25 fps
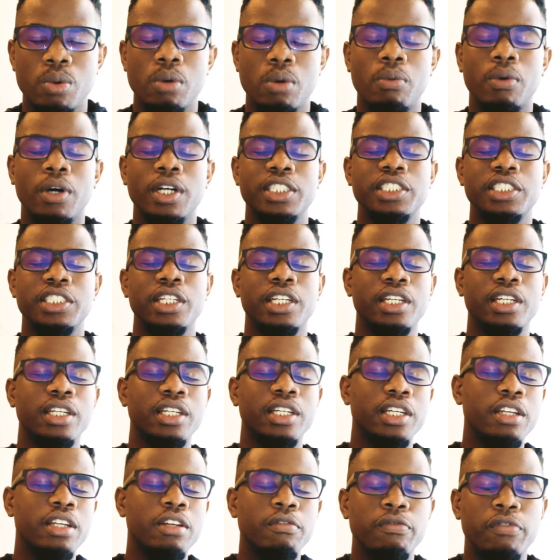
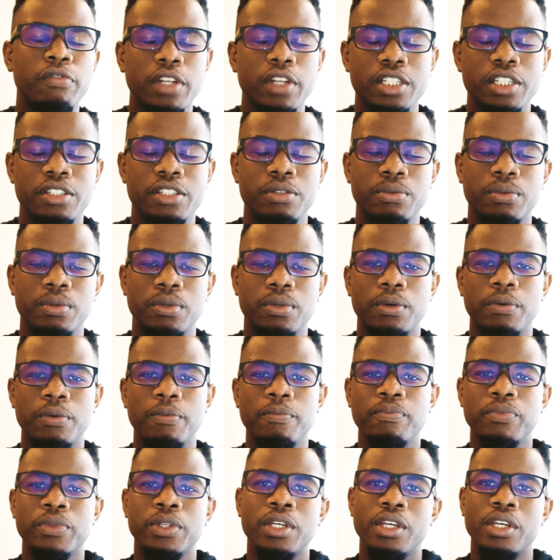watching Infinity War,
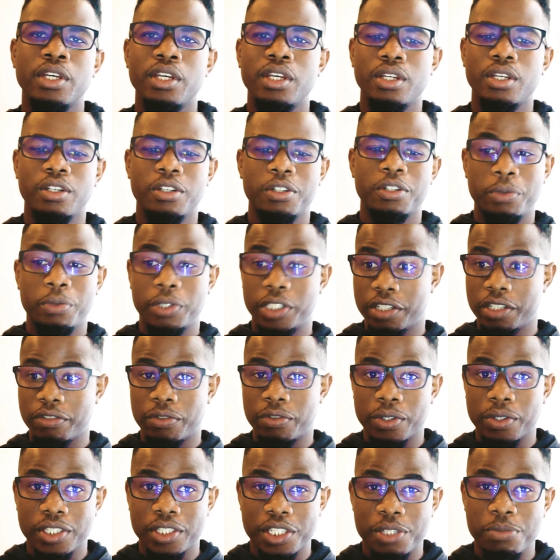which
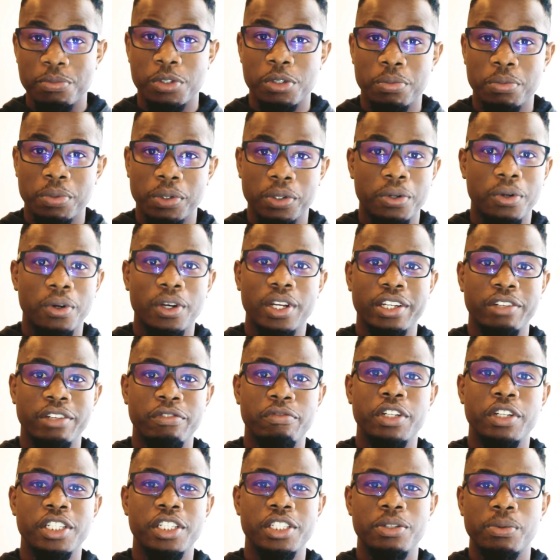everyone seems to be calling
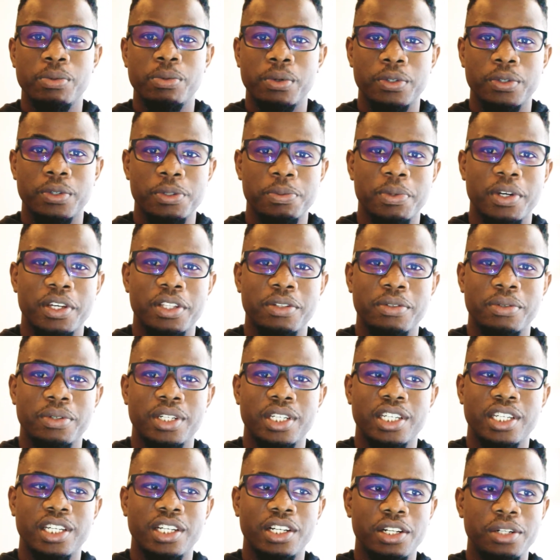Infinity Wars, by the
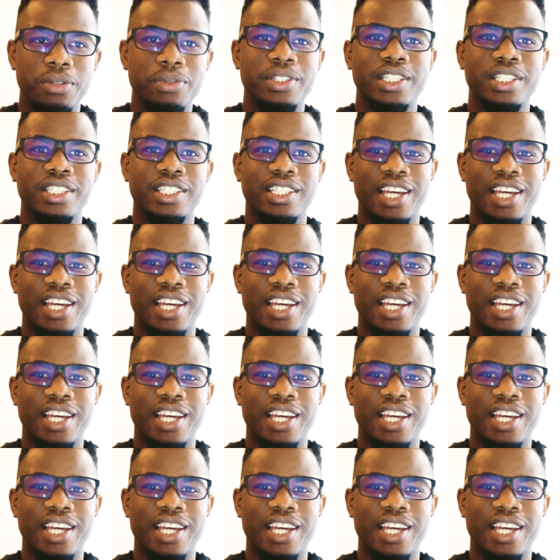way, including the